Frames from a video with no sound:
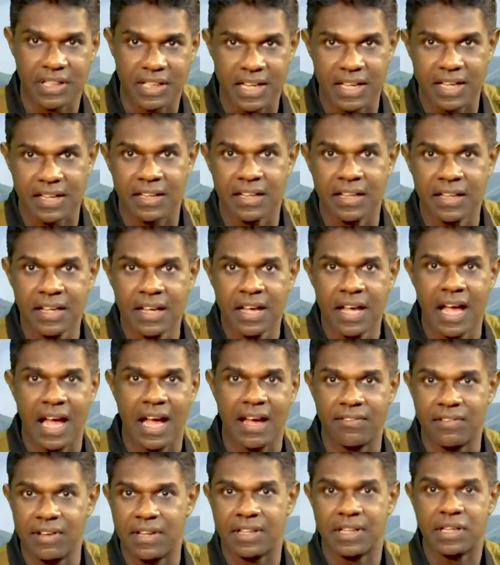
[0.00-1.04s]
can
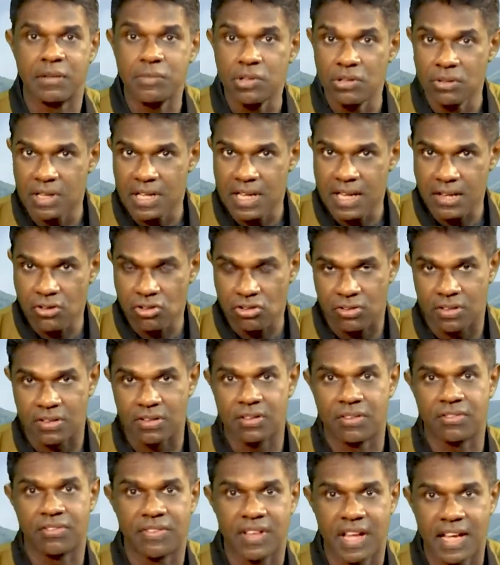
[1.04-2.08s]
have an
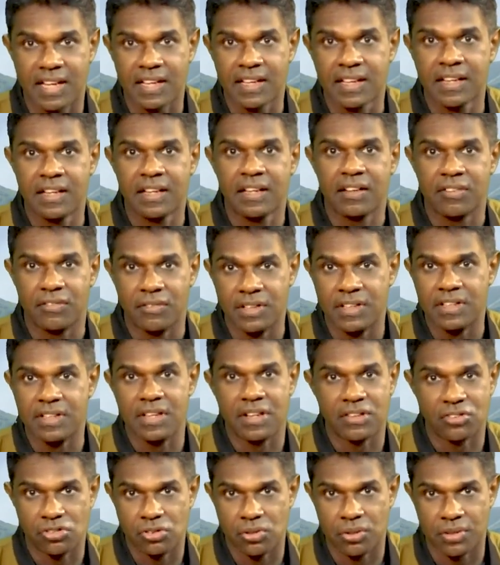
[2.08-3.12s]
emulation of that with the
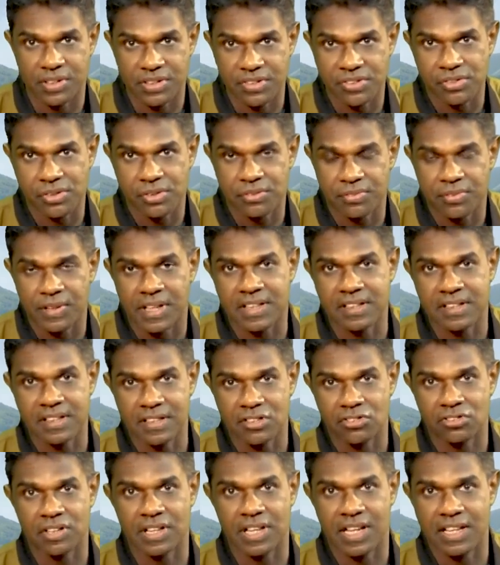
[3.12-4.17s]
Exodus of what the
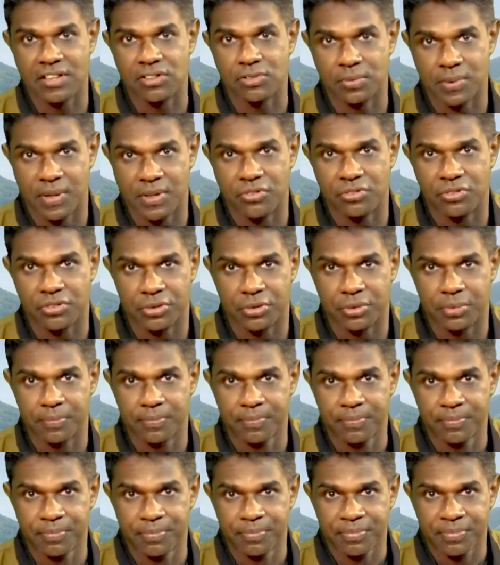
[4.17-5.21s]
Israelites went through.
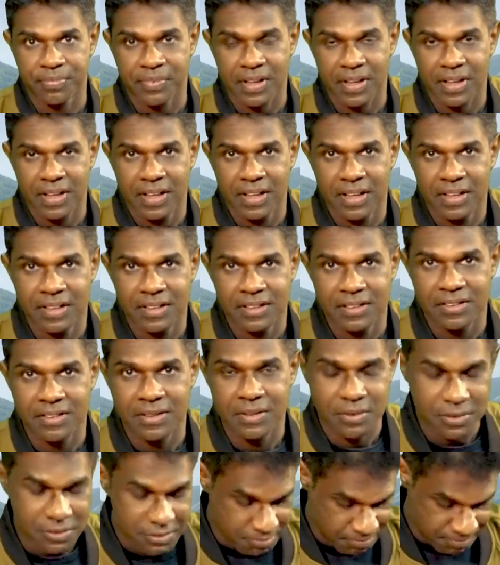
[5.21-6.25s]

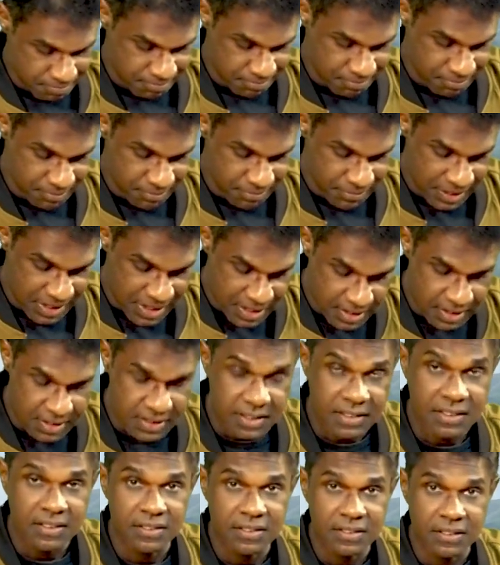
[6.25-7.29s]
So
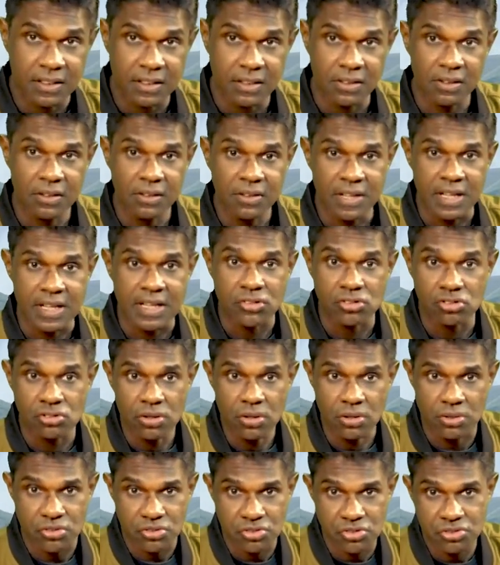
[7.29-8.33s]
here the Lord
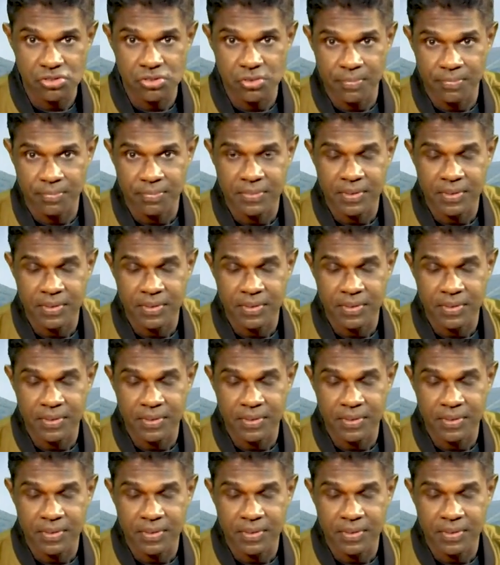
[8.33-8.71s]
exhorts